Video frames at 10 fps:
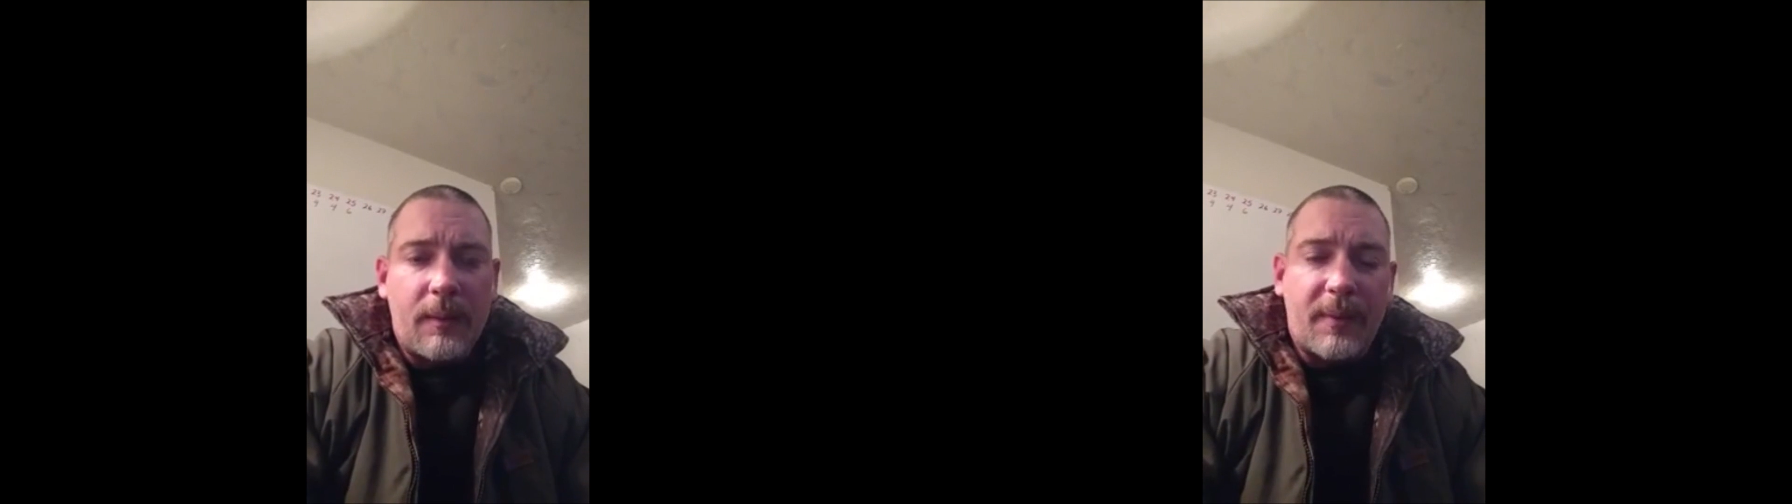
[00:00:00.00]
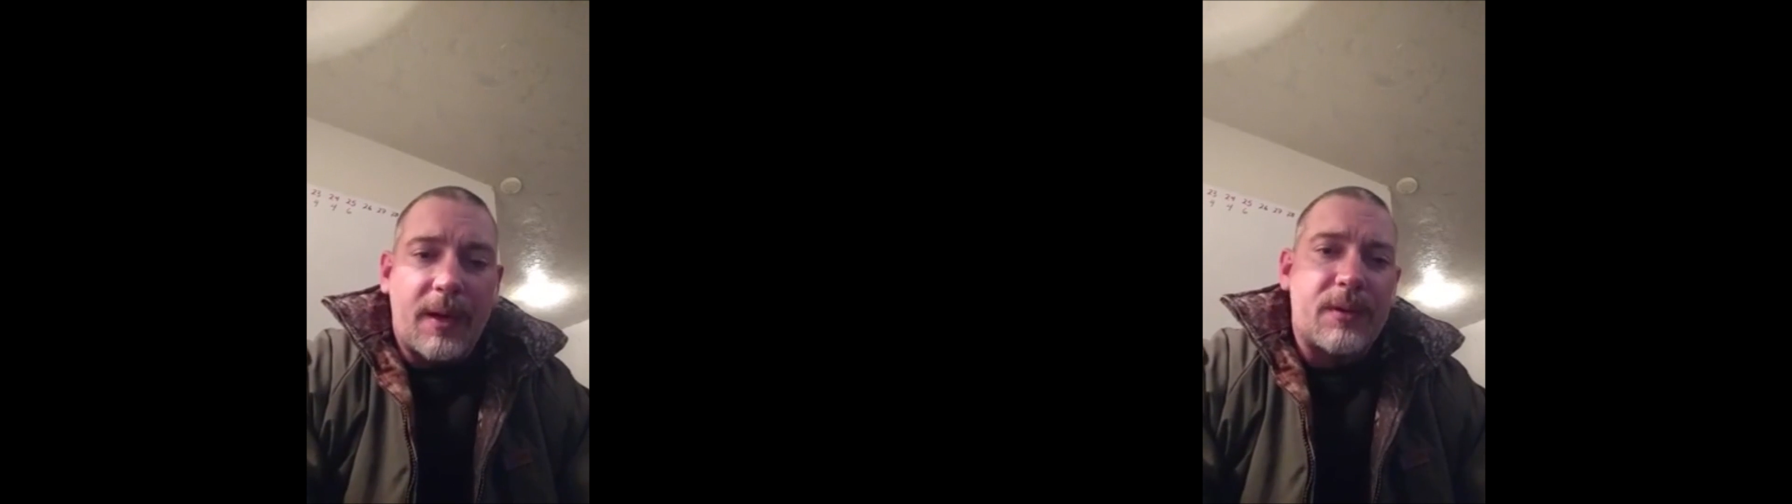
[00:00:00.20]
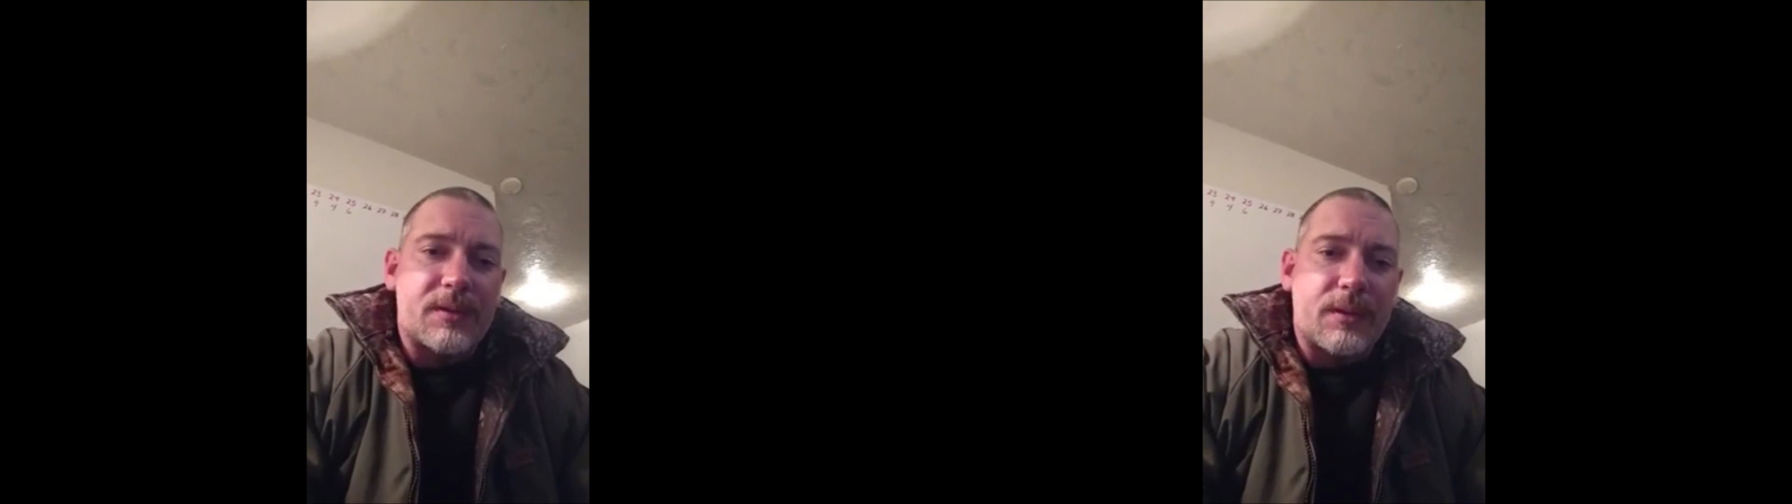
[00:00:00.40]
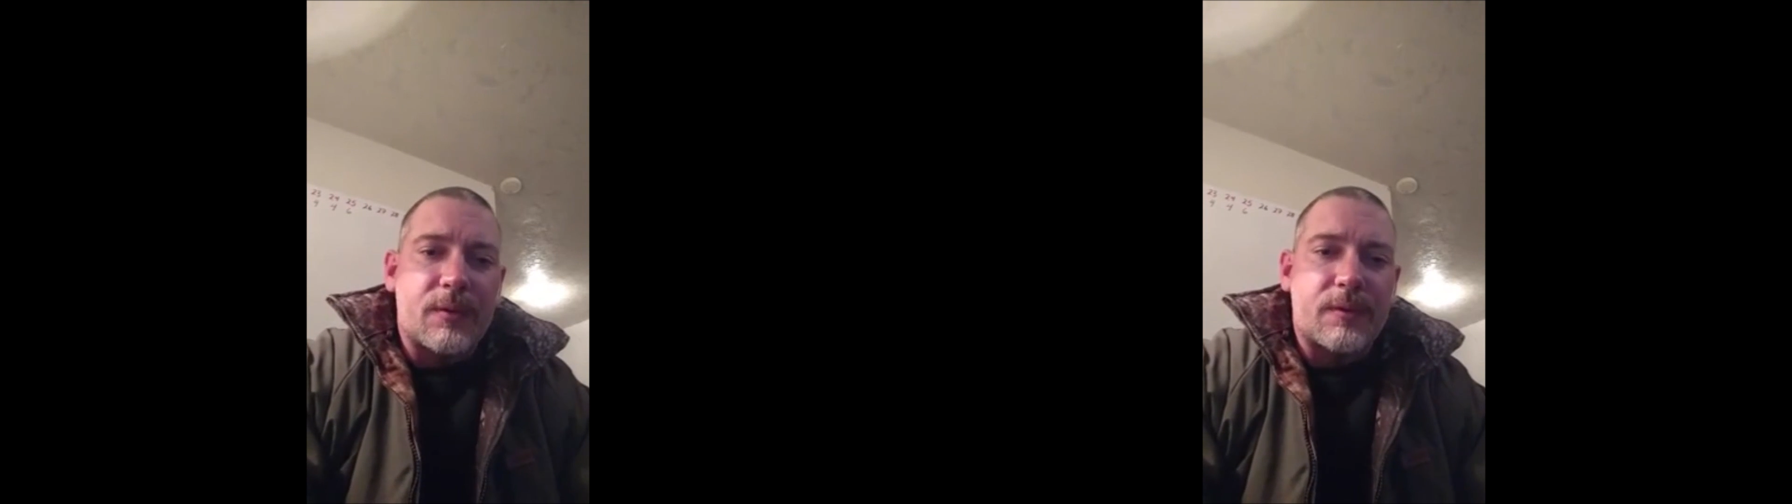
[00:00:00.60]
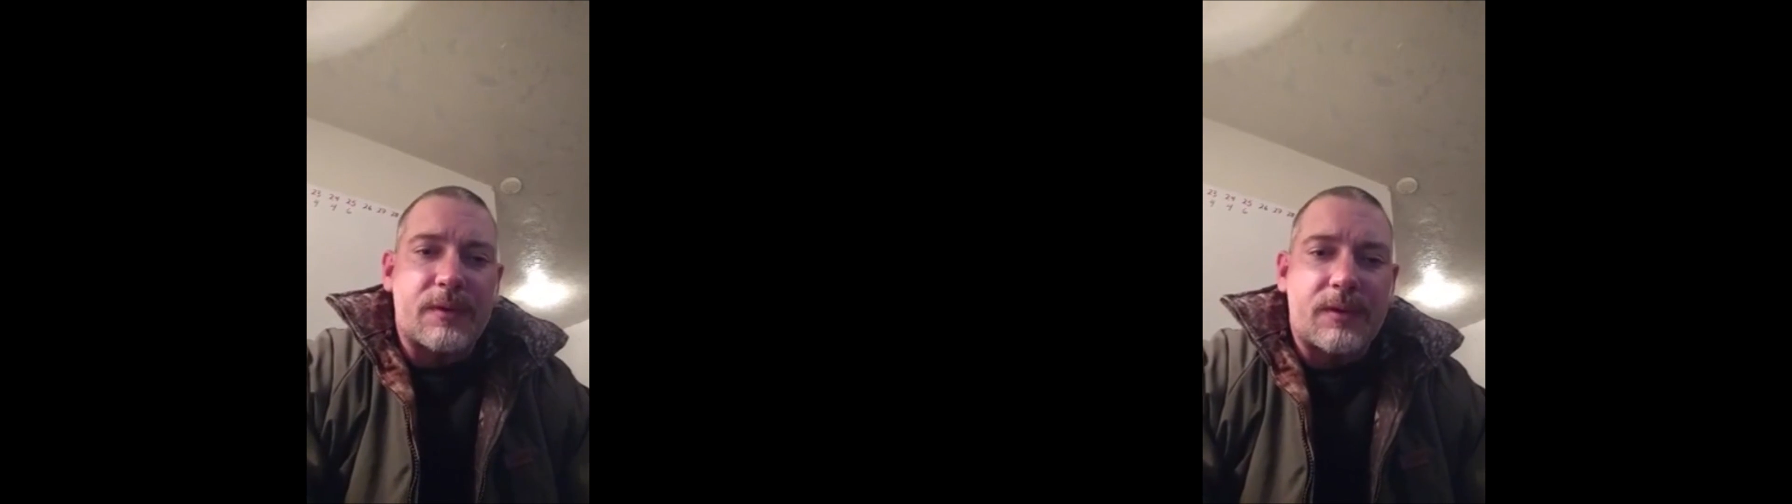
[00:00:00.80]
But anyways, the
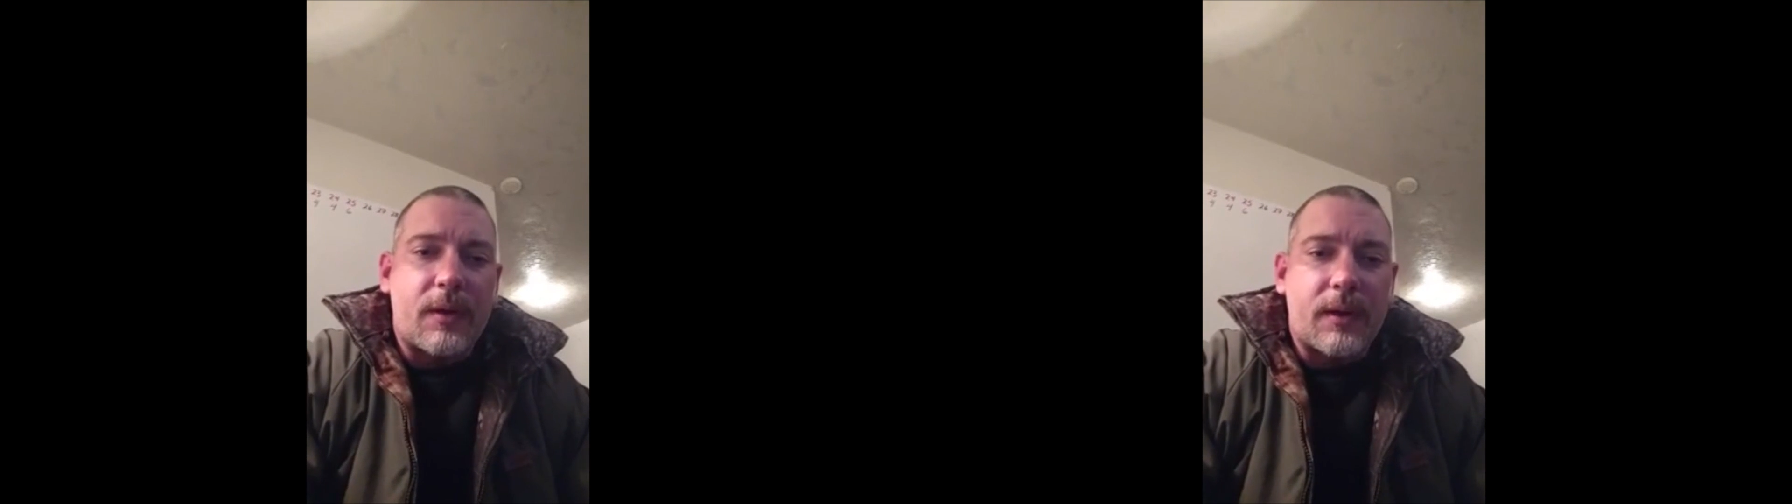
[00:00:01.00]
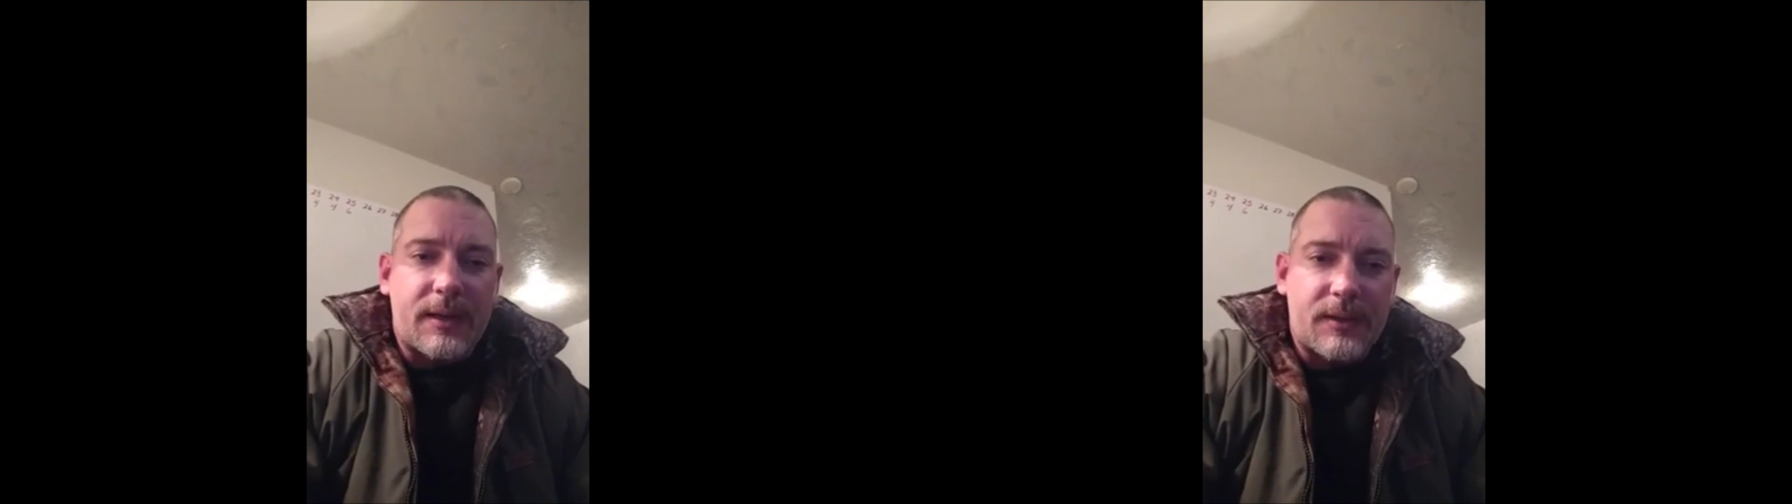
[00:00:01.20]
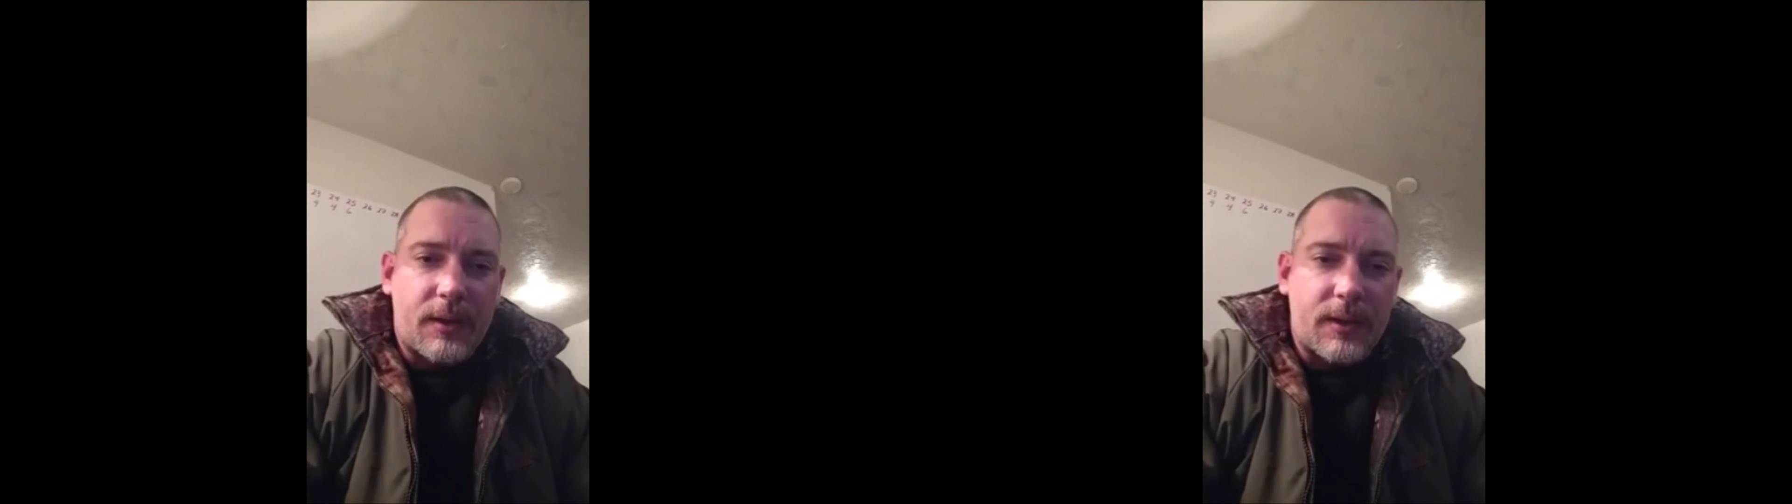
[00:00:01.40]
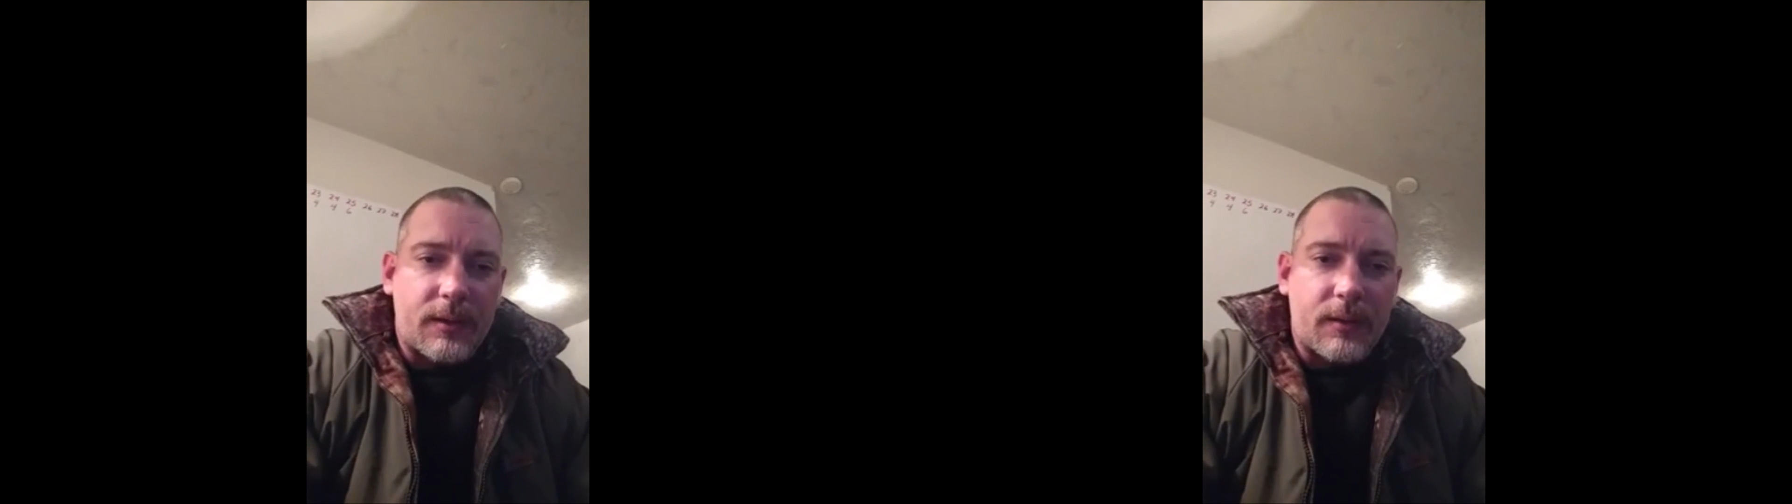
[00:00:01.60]
nose of his truck got stuck in